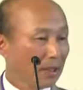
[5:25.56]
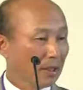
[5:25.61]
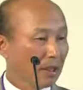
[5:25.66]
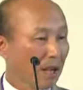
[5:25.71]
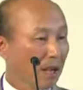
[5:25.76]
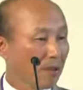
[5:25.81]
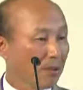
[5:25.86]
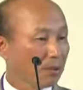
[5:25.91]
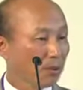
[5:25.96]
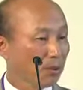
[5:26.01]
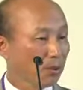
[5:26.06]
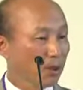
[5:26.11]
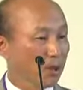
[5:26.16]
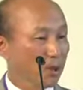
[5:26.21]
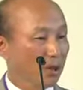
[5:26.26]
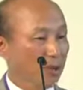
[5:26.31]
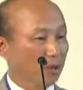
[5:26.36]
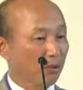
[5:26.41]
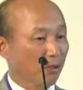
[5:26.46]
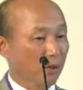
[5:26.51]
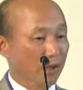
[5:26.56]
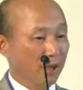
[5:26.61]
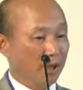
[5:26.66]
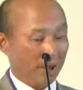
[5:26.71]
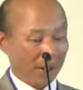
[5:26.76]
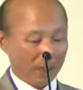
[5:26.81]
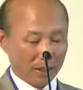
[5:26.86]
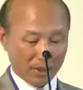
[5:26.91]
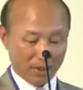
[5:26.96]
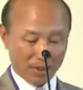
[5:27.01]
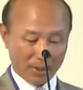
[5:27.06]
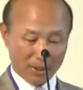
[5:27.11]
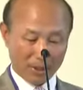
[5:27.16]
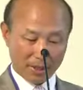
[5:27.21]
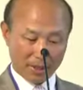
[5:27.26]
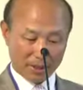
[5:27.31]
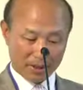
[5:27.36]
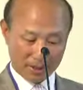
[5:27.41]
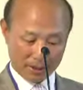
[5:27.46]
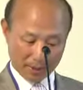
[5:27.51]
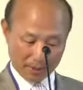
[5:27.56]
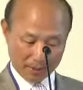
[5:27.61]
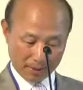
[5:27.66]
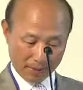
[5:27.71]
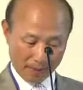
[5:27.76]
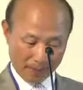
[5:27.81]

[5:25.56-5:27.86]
Top social networking activities.